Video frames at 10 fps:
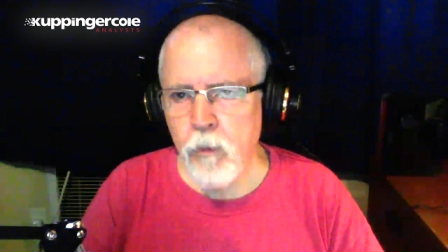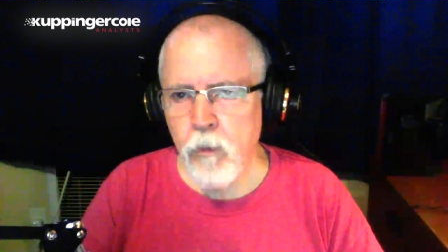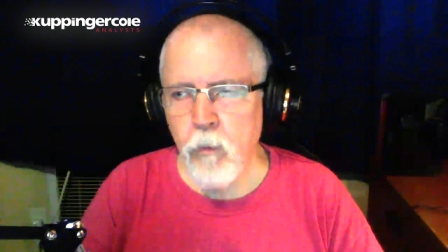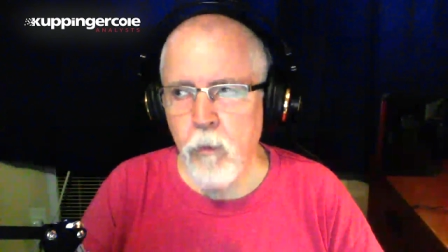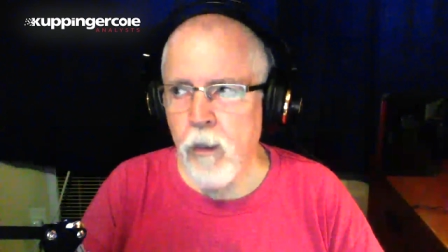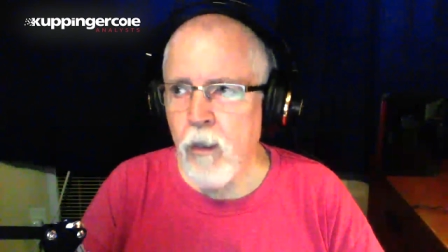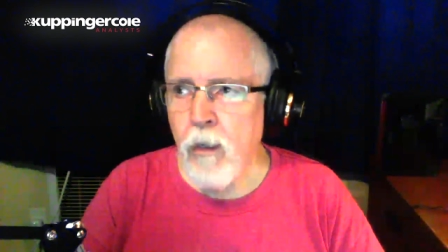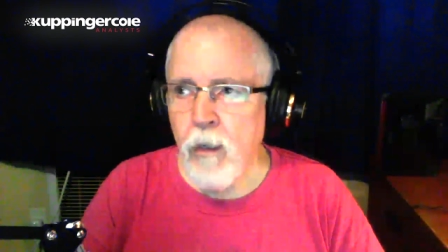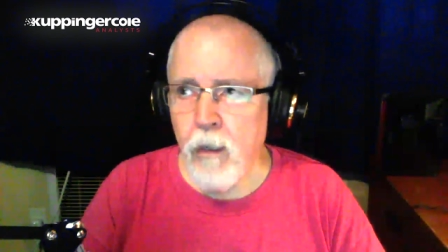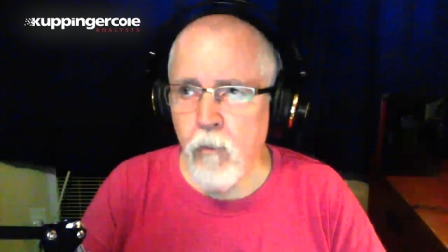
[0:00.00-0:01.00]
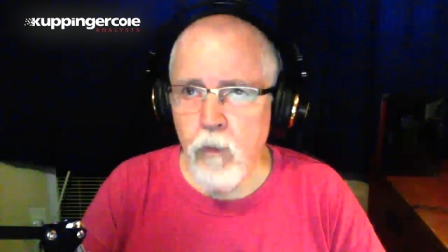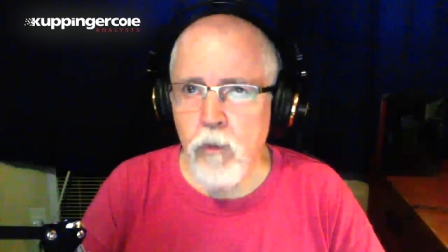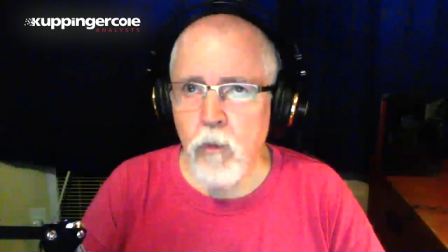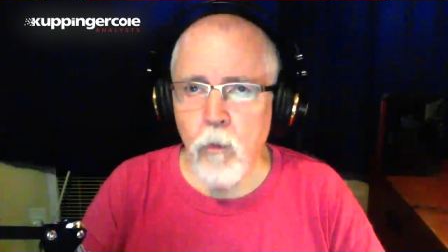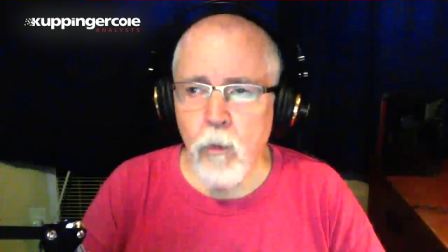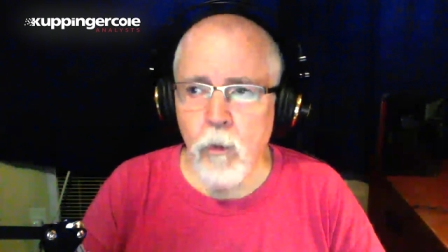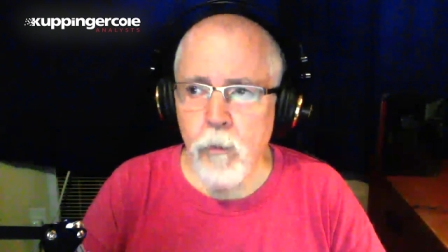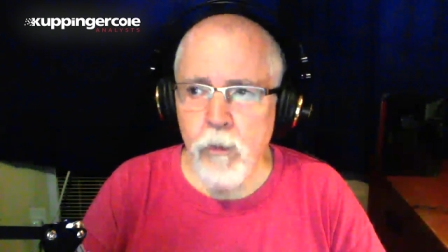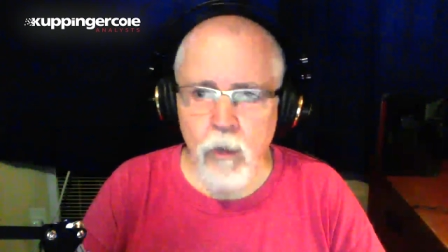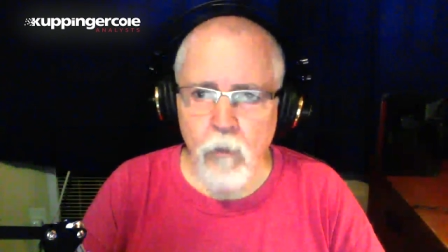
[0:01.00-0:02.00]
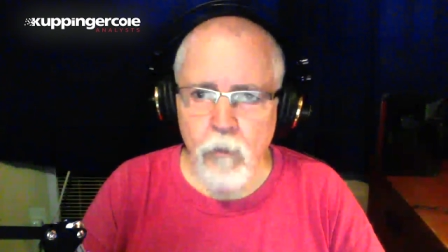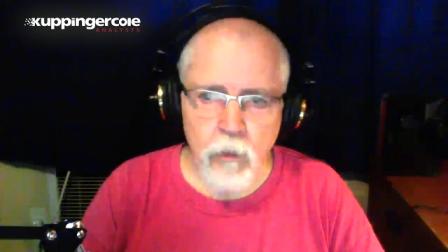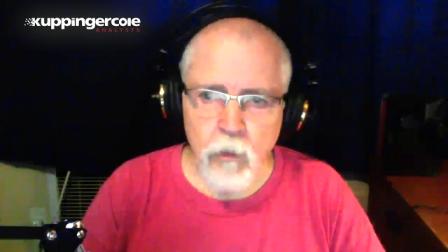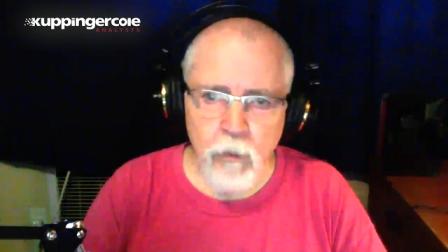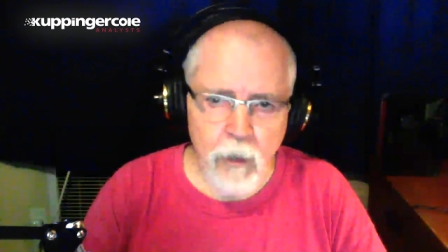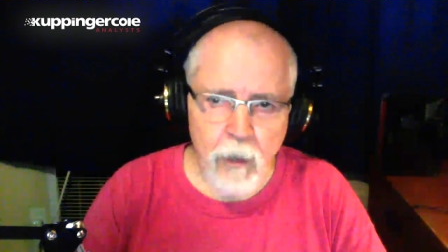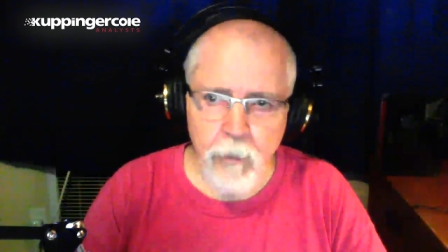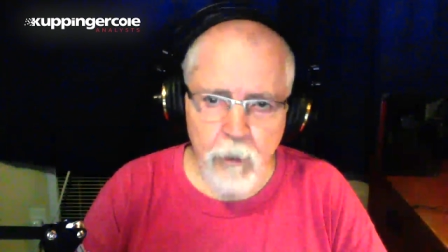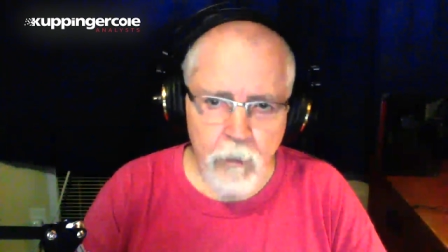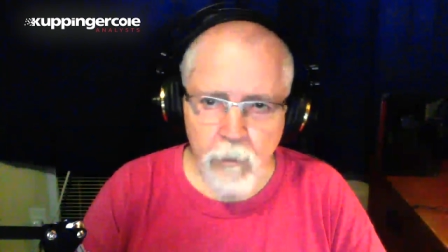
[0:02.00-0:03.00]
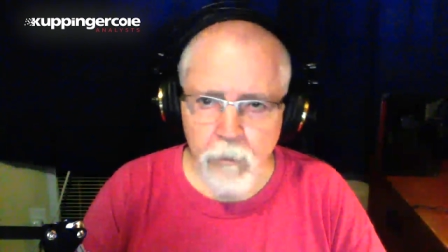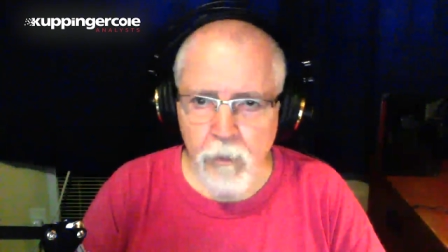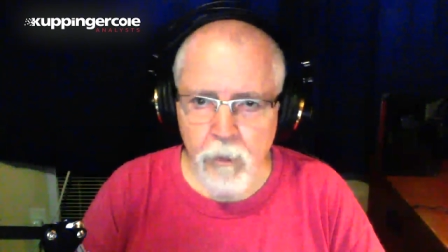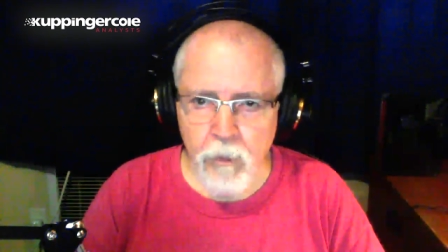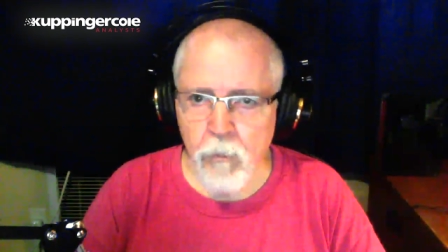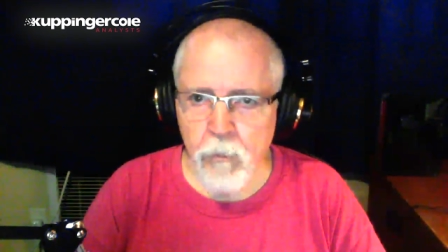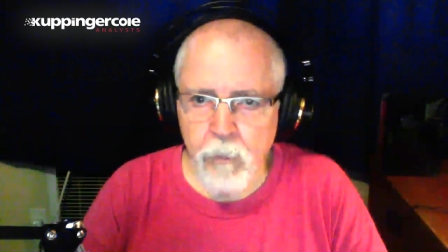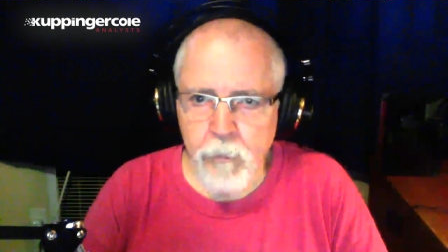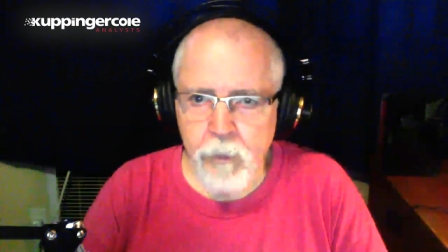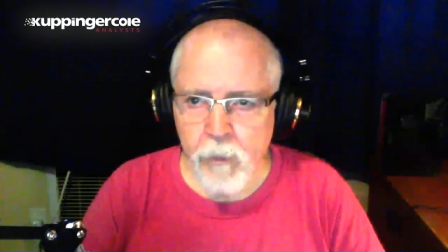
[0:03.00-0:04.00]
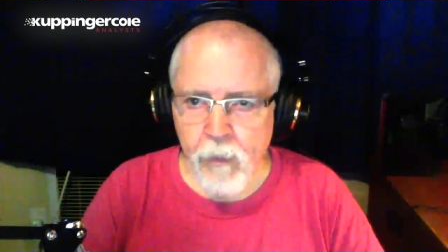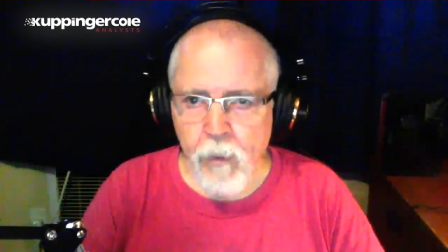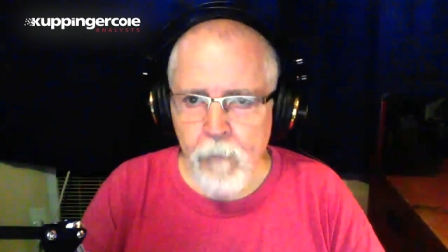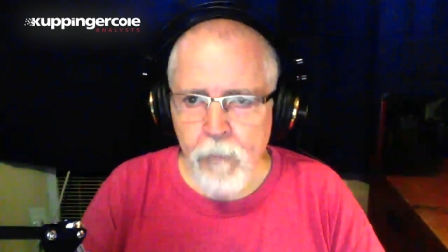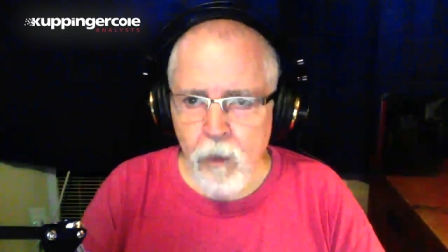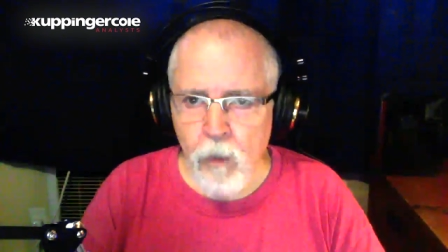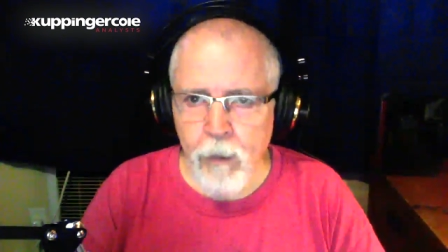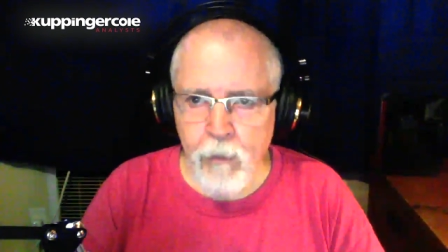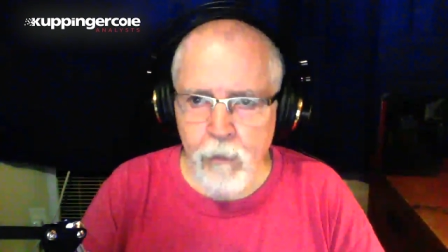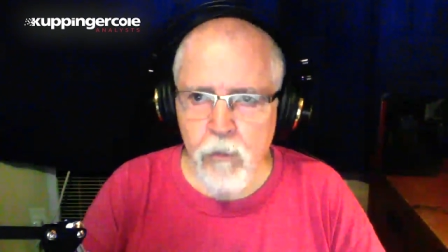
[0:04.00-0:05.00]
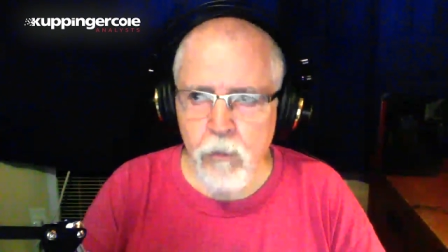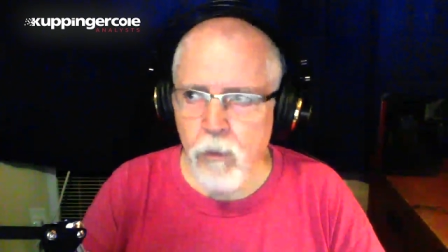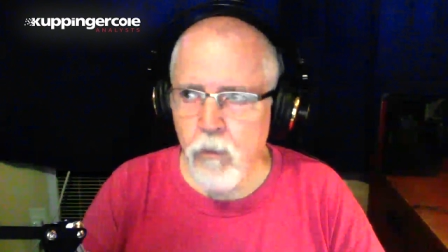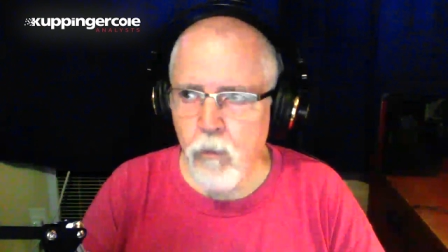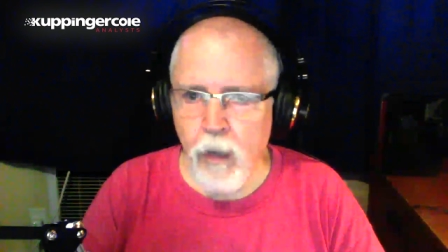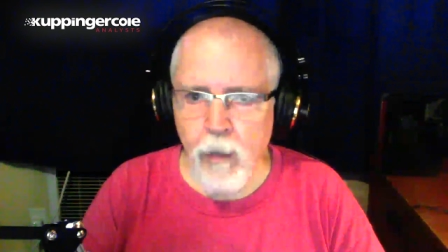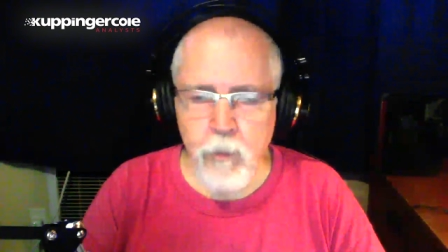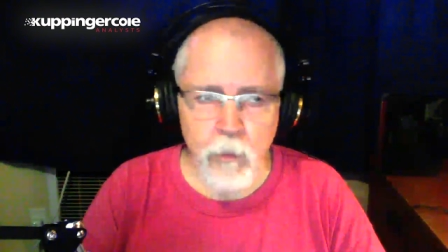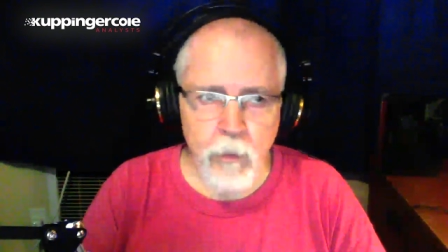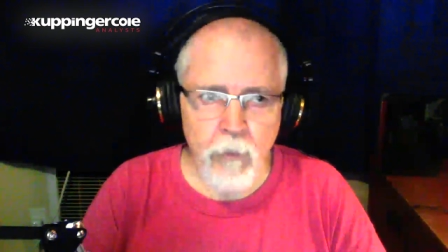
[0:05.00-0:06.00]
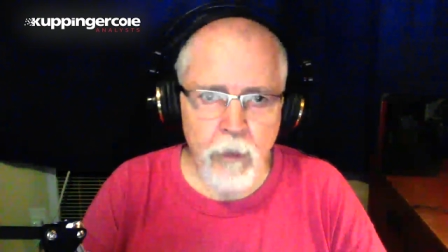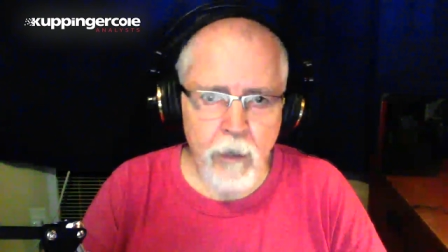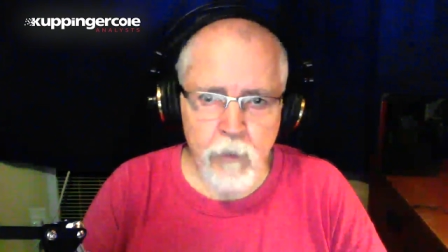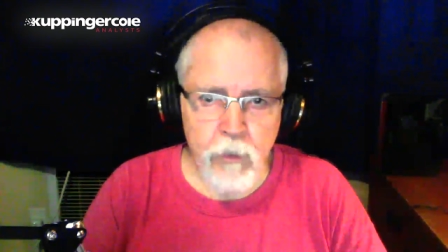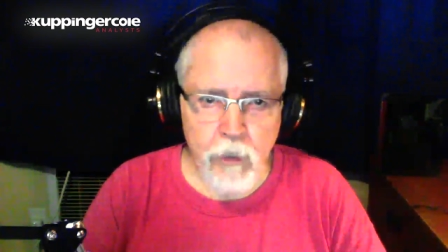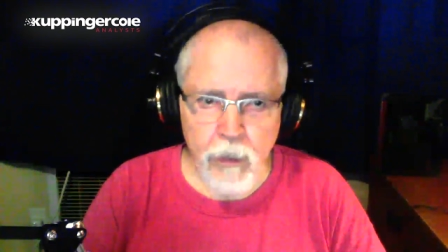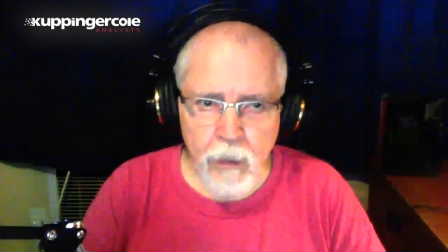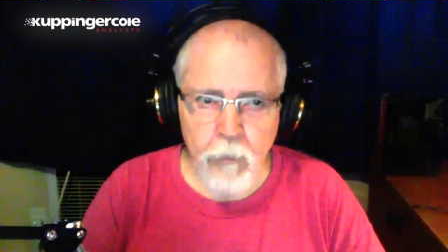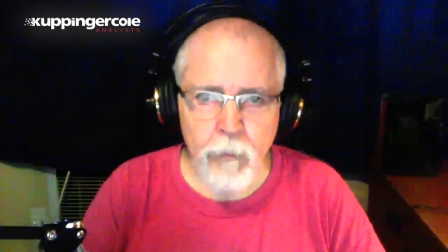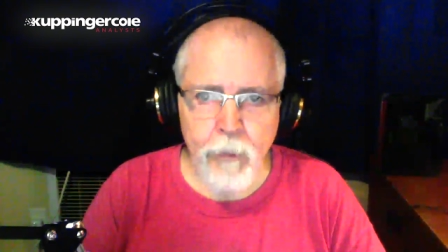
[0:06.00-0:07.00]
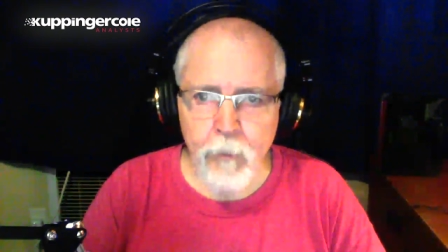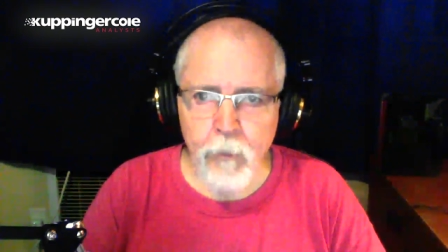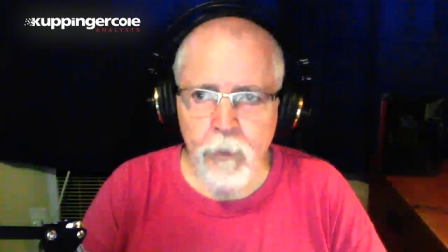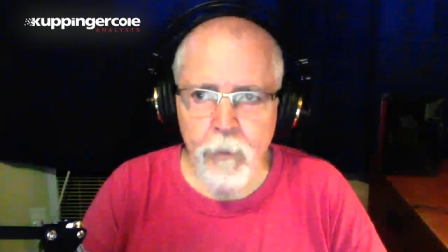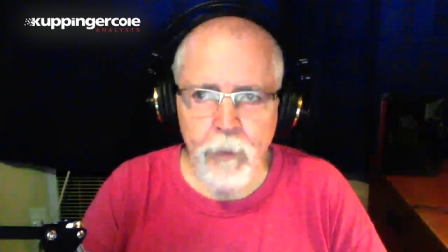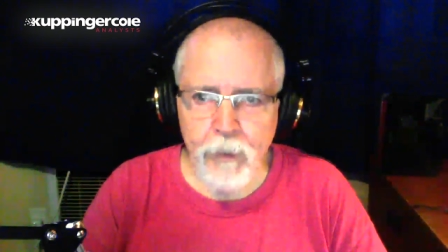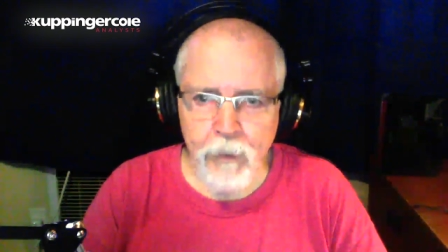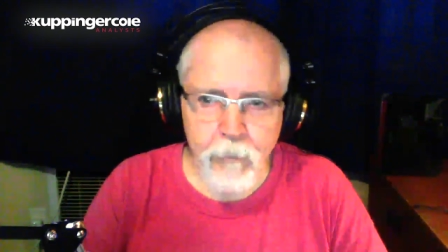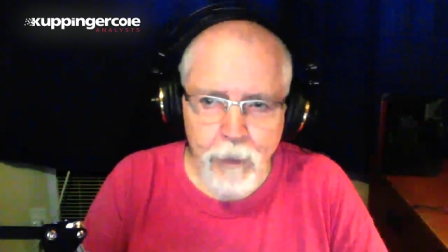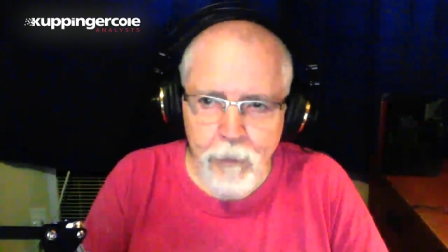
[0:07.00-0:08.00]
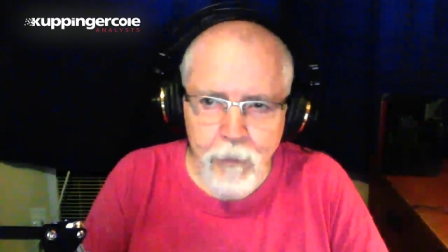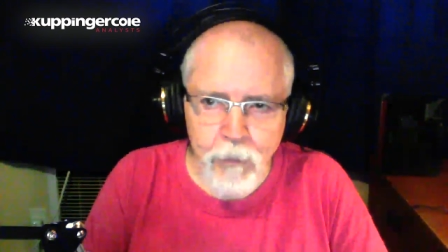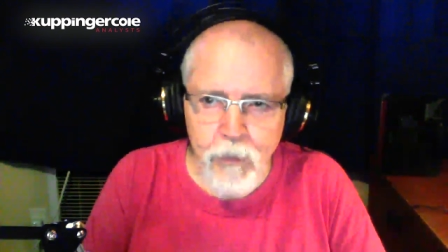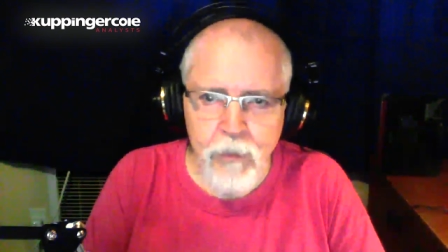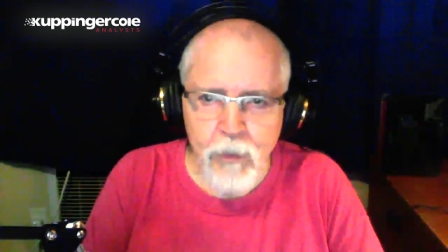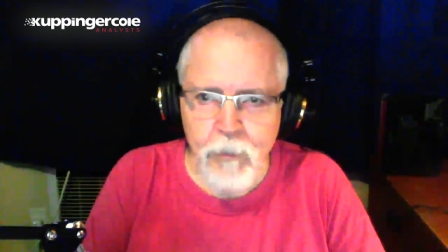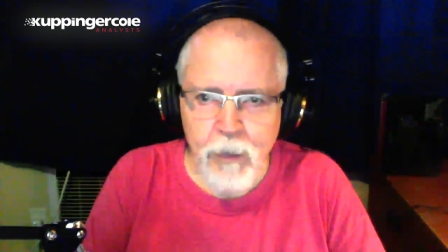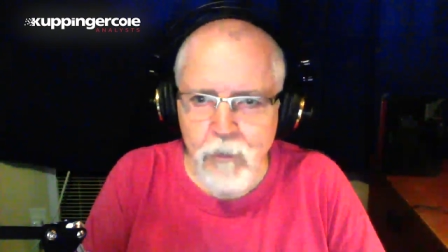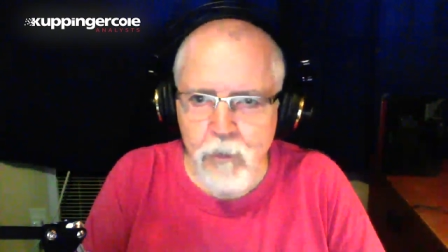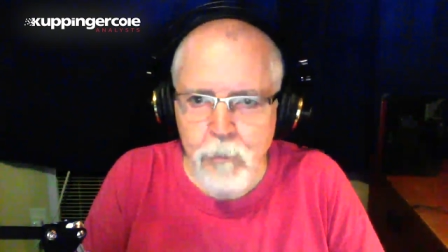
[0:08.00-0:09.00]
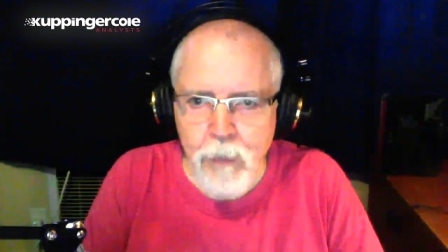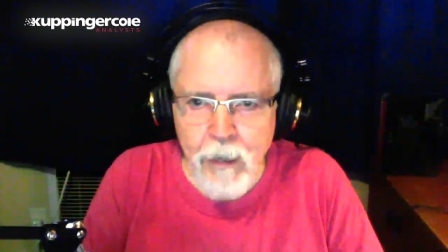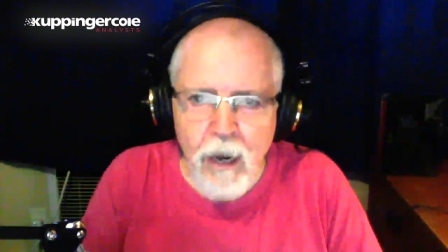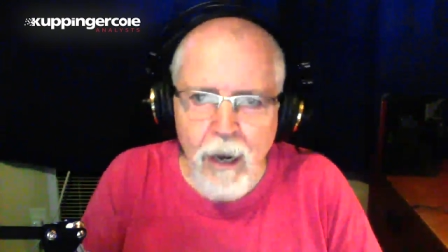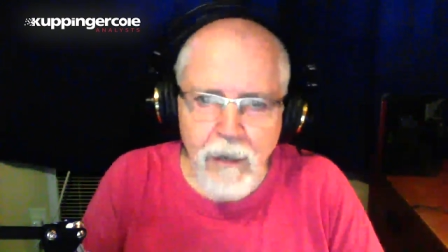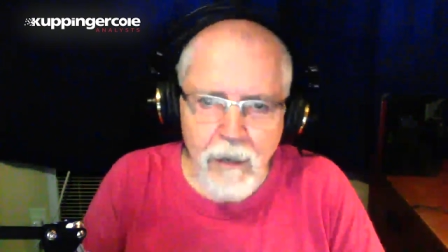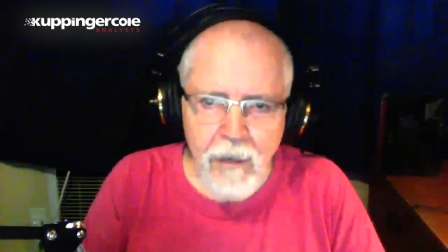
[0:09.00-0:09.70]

we do. We, in the physical world, we solved this a long time ago. You know, I mean, our parents or our tribes or whatever gave us a name. We may, may we may use it in some cases, may not.